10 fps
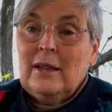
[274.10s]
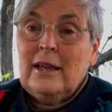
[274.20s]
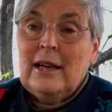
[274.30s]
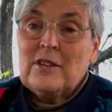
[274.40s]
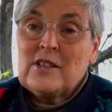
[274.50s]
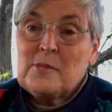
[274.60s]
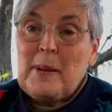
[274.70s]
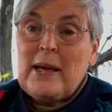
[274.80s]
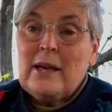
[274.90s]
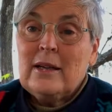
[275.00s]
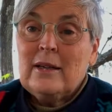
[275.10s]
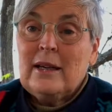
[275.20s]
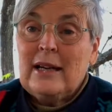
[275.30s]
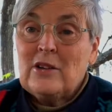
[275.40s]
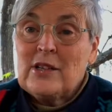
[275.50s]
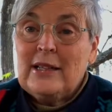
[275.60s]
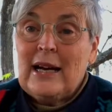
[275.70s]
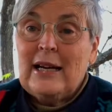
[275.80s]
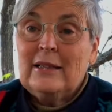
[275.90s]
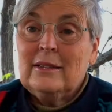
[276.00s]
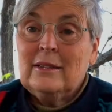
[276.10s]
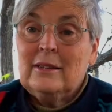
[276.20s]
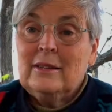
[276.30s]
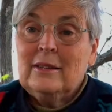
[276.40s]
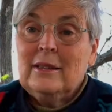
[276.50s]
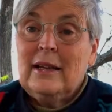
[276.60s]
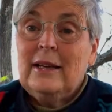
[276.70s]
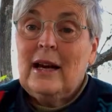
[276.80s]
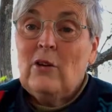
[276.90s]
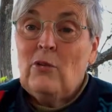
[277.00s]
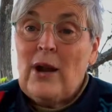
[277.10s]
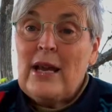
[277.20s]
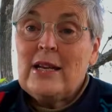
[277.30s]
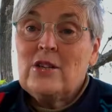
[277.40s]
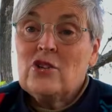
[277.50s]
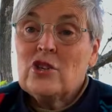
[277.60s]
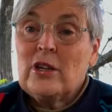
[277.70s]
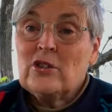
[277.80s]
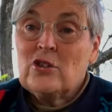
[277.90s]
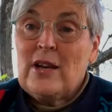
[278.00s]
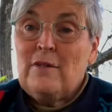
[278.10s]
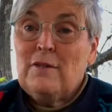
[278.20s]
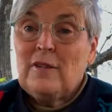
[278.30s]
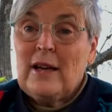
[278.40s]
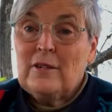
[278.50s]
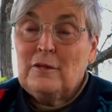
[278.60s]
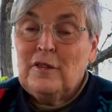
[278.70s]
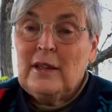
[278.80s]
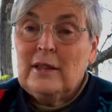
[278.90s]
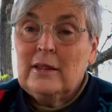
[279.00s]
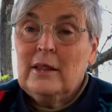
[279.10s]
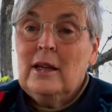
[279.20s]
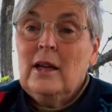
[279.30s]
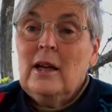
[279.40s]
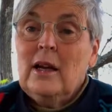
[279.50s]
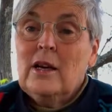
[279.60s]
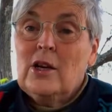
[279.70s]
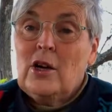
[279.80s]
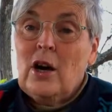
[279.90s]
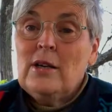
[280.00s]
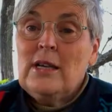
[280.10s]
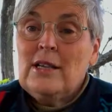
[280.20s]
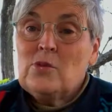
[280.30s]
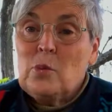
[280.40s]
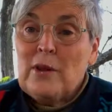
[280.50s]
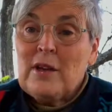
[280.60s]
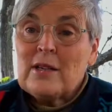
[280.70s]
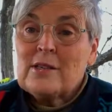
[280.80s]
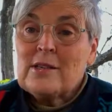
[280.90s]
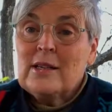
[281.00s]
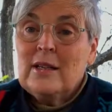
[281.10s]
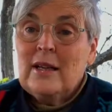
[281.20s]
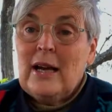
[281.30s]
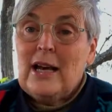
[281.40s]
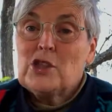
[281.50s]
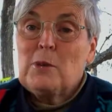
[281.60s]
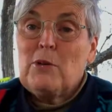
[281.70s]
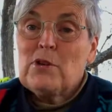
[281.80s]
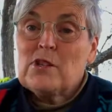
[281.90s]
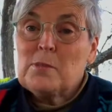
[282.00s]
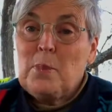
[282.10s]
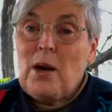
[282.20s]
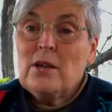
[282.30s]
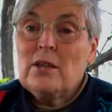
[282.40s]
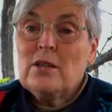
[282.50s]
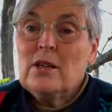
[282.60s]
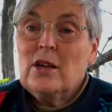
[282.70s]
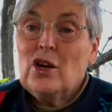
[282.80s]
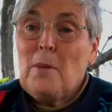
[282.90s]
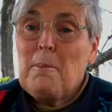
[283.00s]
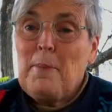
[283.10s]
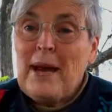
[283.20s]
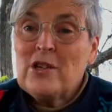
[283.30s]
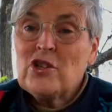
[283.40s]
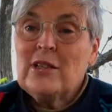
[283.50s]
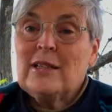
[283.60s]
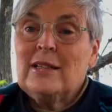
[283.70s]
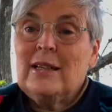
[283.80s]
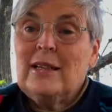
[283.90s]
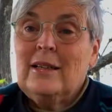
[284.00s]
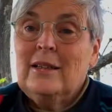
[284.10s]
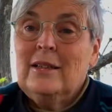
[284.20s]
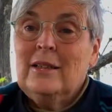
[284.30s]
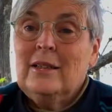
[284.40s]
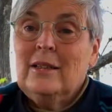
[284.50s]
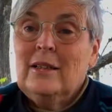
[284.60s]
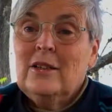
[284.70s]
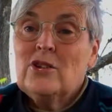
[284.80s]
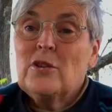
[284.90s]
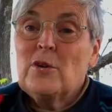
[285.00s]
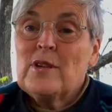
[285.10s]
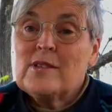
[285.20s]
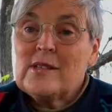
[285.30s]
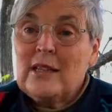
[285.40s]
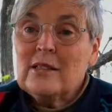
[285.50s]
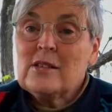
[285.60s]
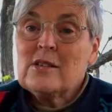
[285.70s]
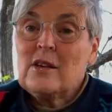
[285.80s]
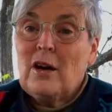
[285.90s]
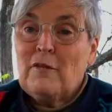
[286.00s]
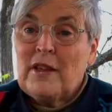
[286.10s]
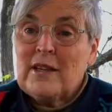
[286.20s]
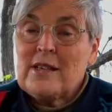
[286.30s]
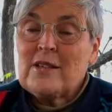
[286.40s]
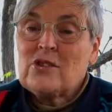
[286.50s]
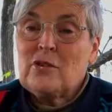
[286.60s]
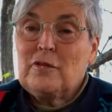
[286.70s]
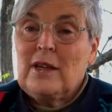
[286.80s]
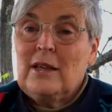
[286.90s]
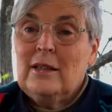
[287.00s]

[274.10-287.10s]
in our despair, in our denial, in our rage and grief and fear, God is with us as we respond compassionately to the results of the catastrophe.